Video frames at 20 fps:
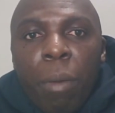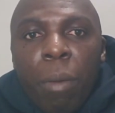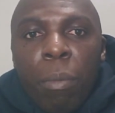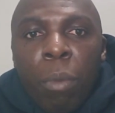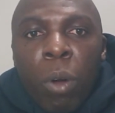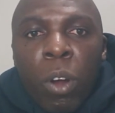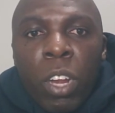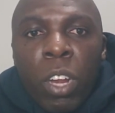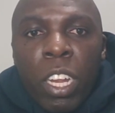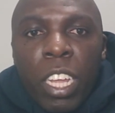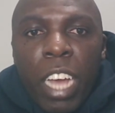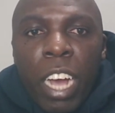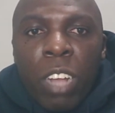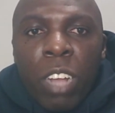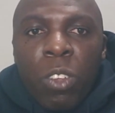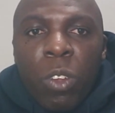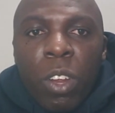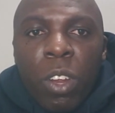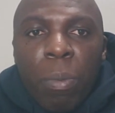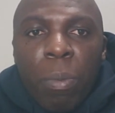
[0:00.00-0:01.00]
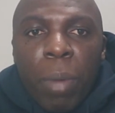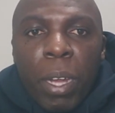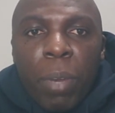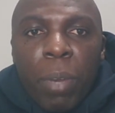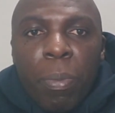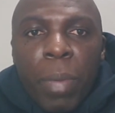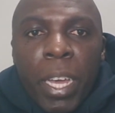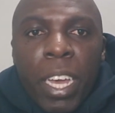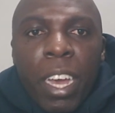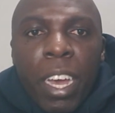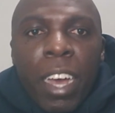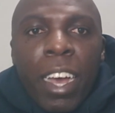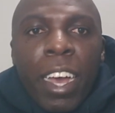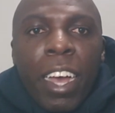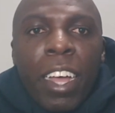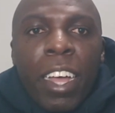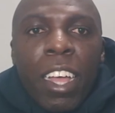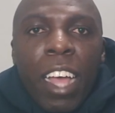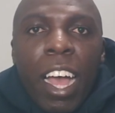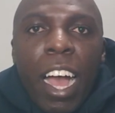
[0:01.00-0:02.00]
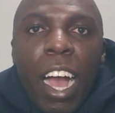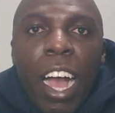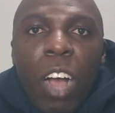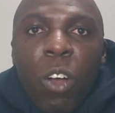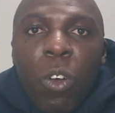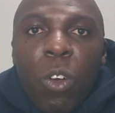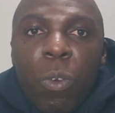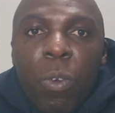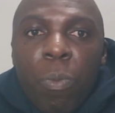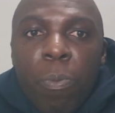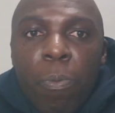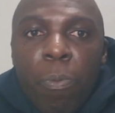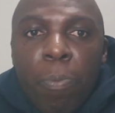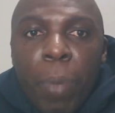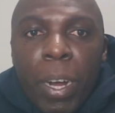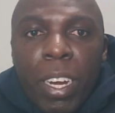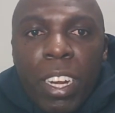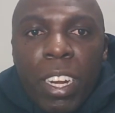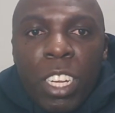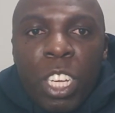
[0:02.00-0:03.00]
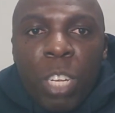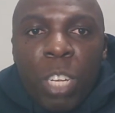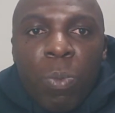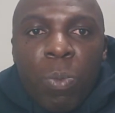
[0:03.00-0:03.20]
Boli actually might make a good partnership.